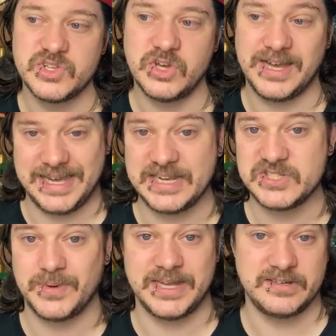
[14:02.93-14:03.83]
I had
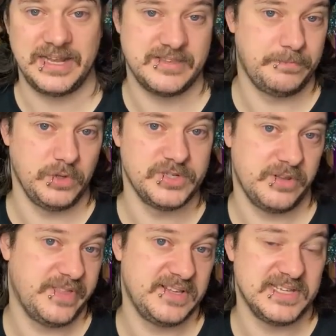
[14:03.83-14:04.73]
to add like the blood and
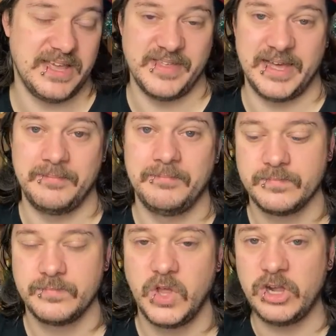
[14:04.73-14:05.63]
things like that.
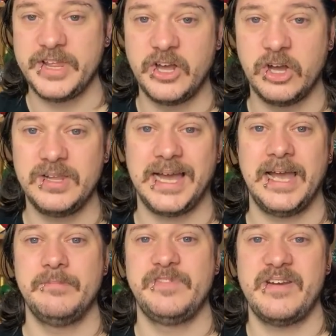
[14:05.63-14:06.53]
All in all,
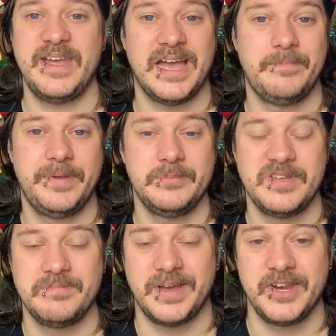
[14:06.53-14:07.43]
I'm very happy
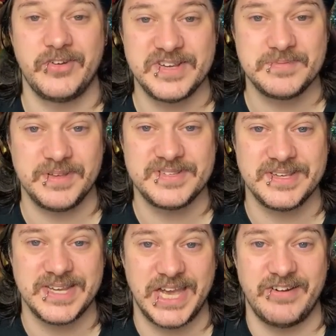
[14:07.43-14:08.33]
with my Christmas
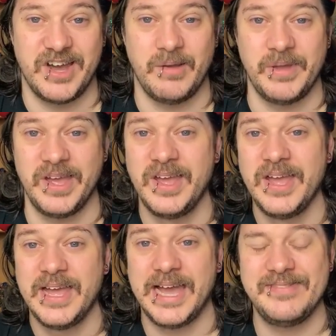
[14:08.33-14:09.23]
diorama,
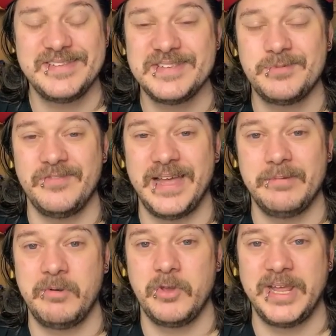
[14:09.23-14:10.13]
and this is one that I'm
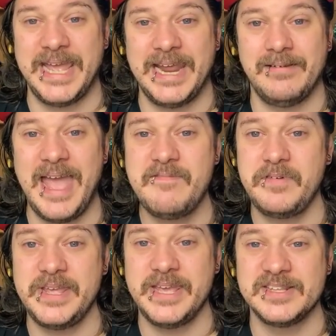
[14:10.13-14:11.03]
going to be getting out
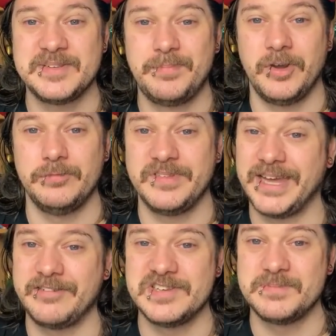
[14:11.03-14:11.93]
every year to put up with our
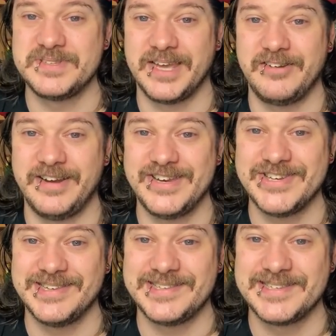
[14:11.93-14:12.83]
Christmas
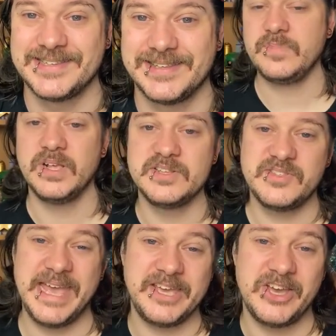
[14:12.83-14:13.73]
decorations. So
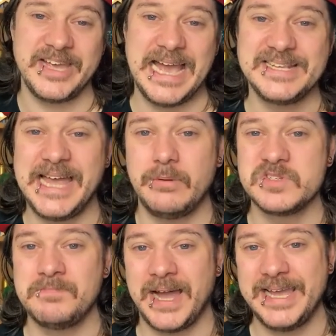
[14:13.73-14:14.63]
there you go guys, that was
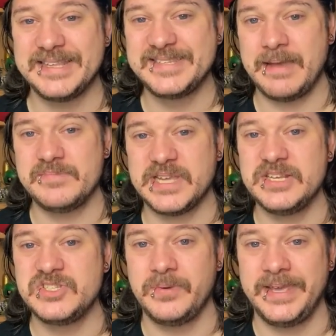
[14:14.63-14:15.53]
my attempt at
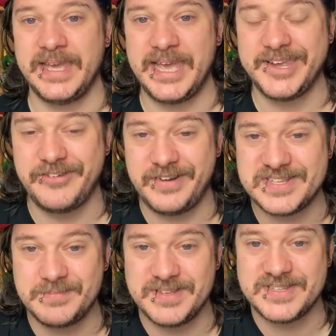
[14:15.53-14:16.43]
doing a
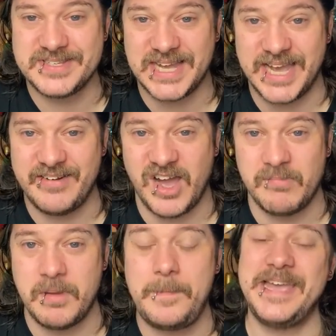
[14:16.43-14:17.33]
Christmas
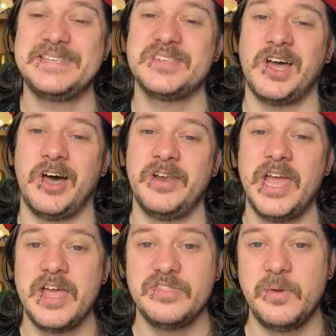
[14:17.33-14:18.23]
diorama based on
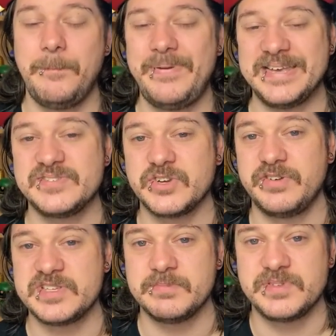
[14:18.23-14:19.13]
the best
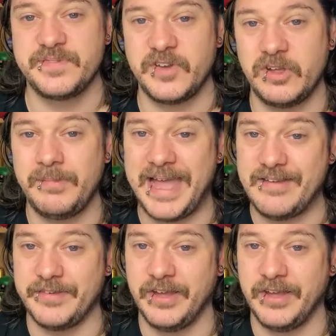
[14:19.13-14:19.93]
Christmas film ever.